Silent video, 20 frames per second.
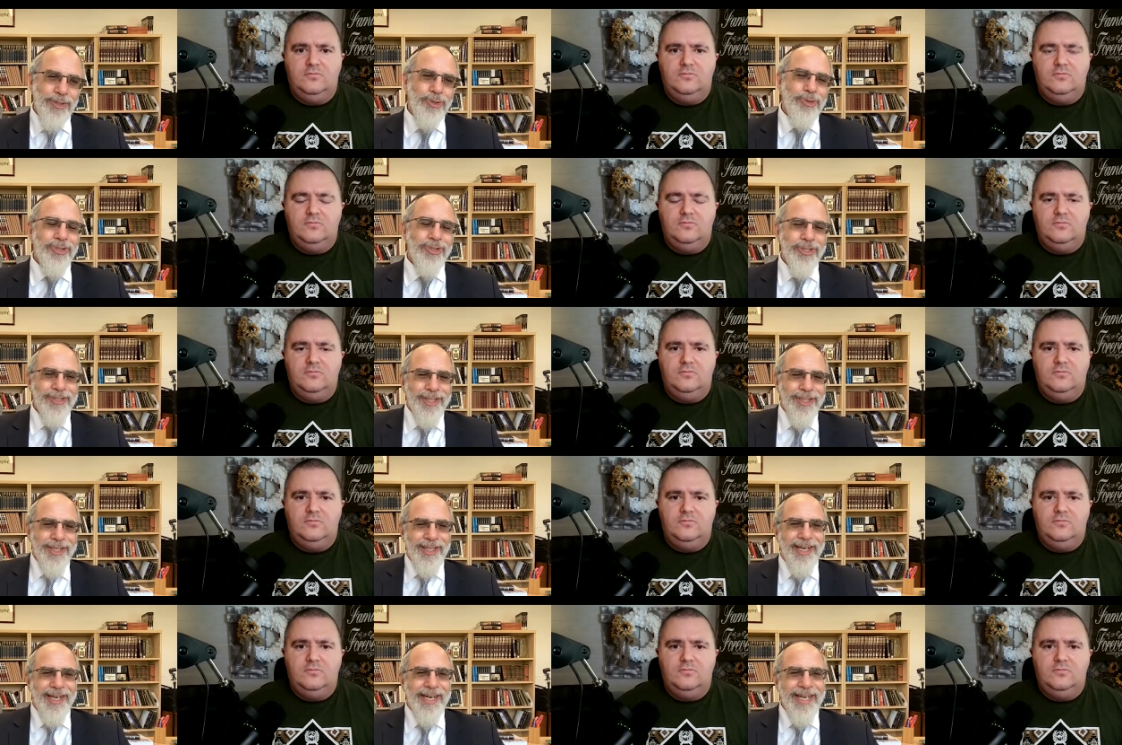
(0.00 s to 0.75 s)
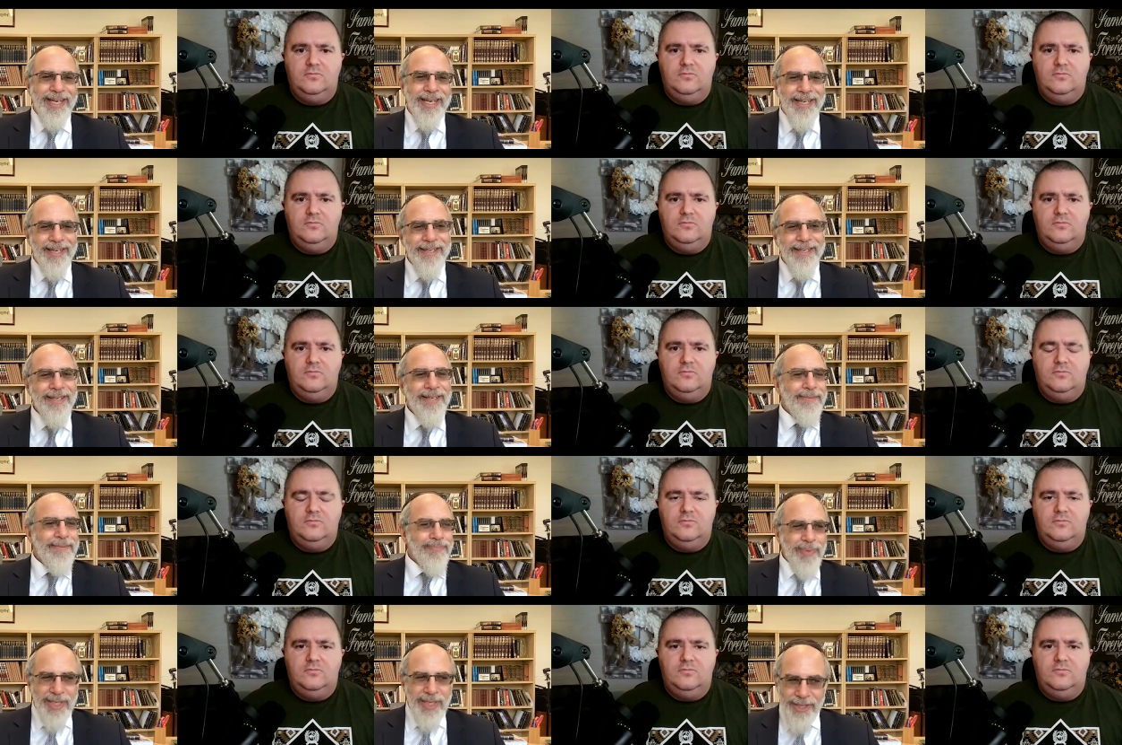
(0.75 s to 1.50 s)
Speaker 1: used to look like, and
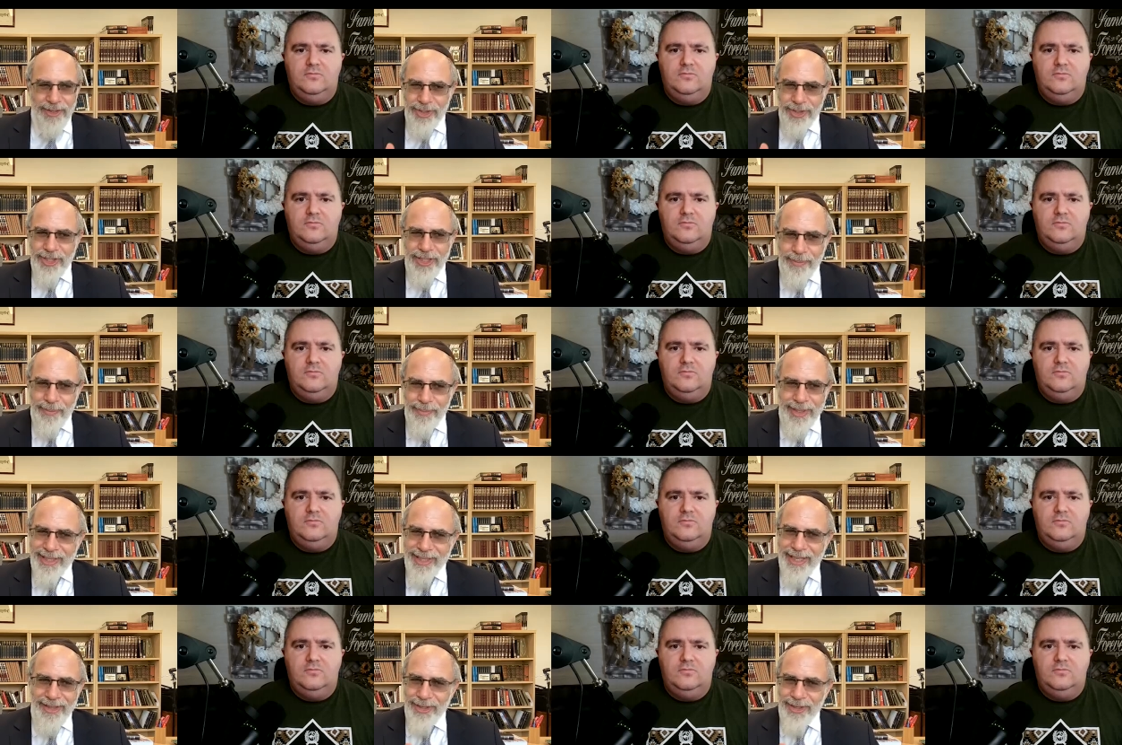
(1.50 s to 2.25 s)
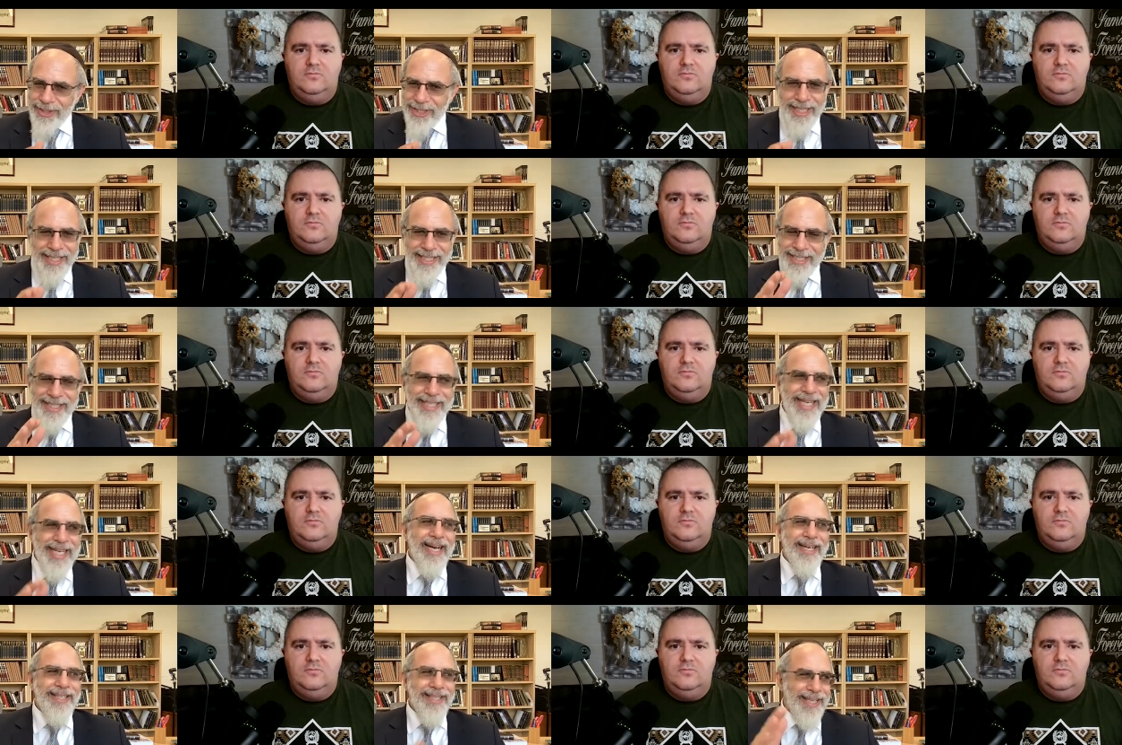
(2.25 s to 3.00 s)
here's something that looks
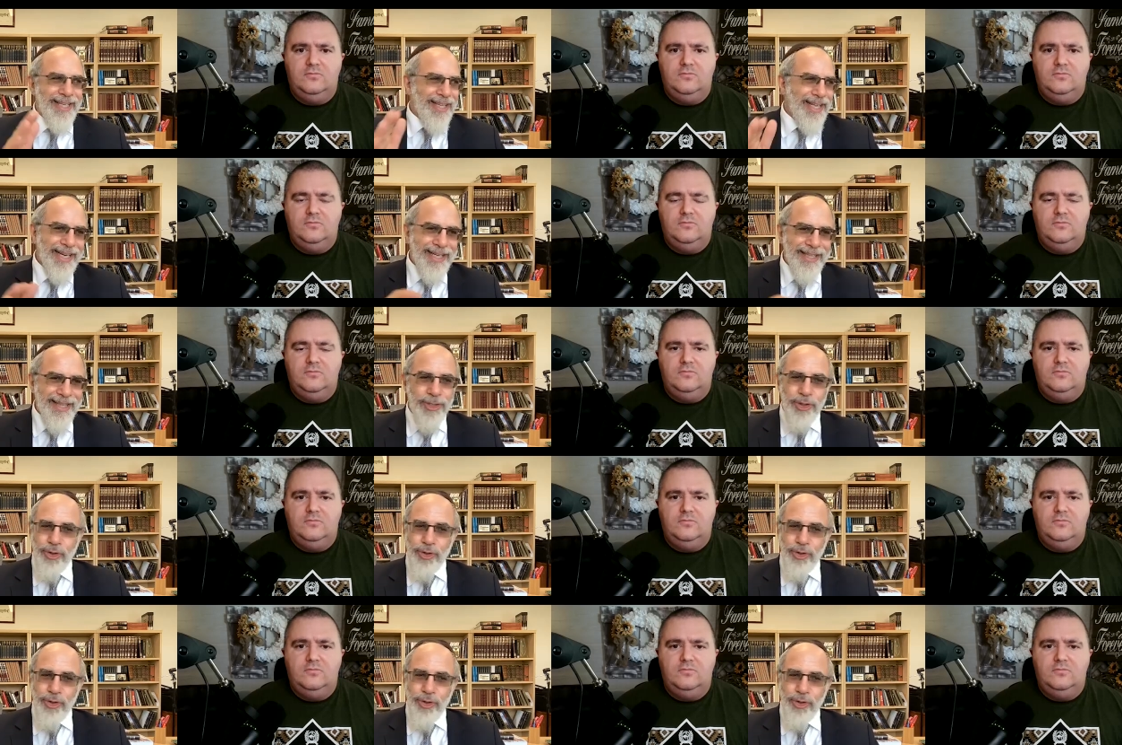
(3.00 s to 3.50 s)
exactly like the